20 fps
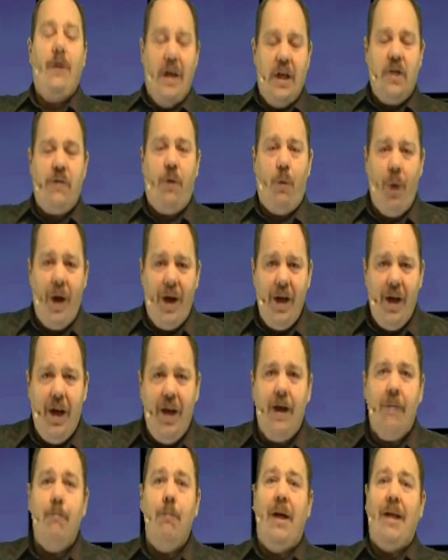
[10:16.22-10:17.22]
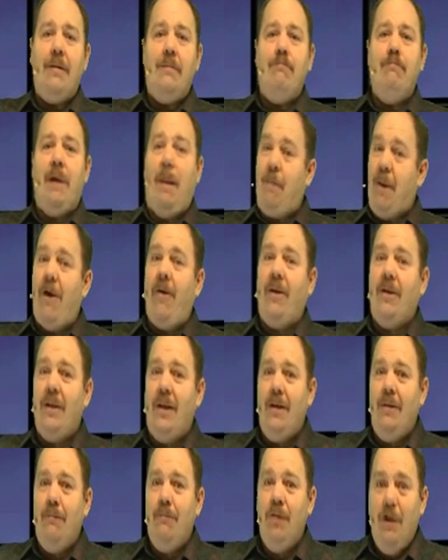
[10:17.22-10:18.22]
Thanks for writing in, but
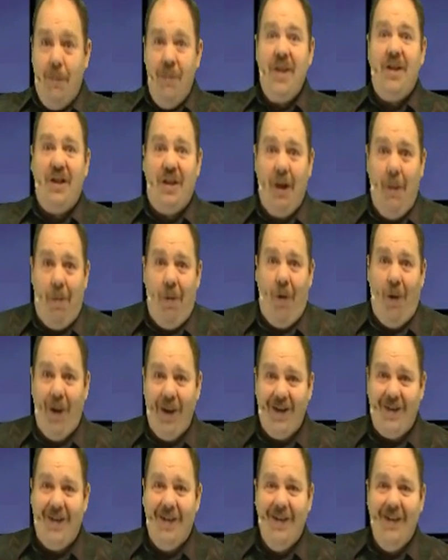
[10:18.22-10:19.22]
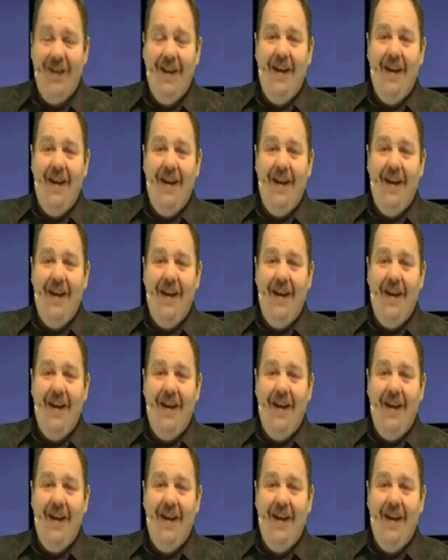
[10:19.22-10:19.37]
apparently you missed the point.